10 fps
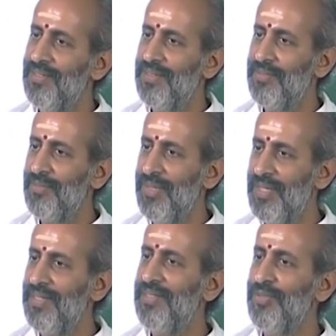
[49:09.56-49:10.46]
is given by
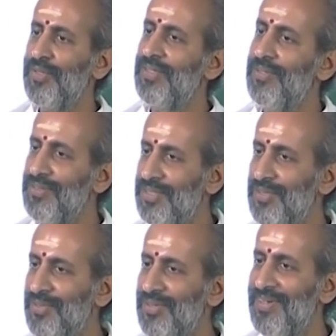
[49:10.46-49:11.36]
latitude and
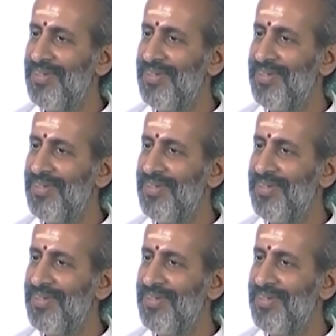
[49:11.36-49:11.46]
longitude,